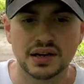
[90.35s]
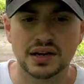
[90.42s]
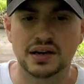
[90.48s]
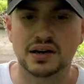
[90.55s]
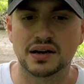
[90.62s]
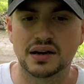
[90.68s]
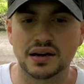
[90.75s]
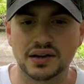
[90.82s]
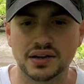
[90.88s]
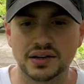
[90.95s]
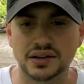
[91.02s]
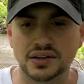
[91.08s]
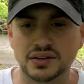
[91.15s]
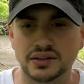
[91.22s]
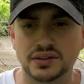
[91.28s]

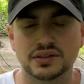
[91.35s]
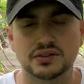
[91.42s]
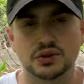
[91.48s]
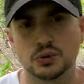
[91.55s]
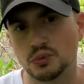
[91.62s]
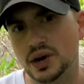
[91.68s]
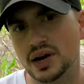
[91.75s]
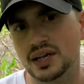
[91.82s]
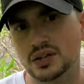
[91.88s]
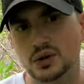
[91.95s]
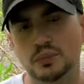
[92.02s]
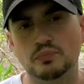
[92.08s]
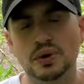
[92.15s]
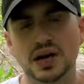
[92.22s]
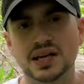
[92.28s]
They're regular
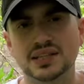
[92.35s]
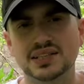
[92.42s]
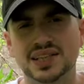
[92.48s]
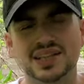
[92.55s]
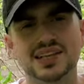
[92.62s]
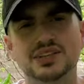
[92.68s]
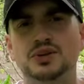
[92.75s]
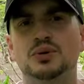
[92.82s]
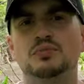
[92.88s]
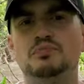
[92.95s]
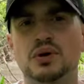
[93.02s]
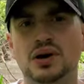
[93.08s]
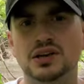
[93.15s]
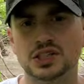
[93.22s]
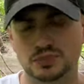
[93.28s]
beds. I think they're
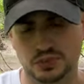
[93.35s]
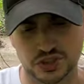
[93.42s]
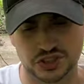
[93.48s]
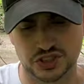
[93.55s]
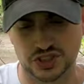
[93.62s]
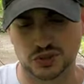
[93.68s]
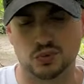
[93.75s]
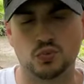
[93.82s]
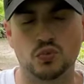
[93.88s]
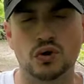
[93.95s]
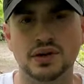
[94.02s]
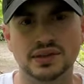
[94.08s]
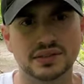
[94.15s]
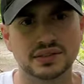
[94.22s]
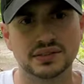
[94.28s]
bunks, but it's just
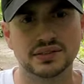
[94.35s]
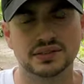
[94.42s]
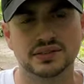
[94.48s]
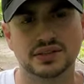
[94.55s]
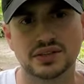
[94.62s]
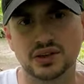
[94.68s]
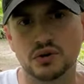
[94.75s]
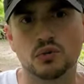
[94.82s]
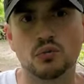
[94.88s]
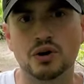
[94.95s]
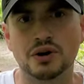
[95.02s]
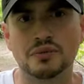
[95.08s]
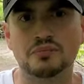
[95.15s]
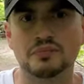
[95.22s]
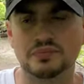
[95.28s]
one, you know,
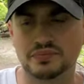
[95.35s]
one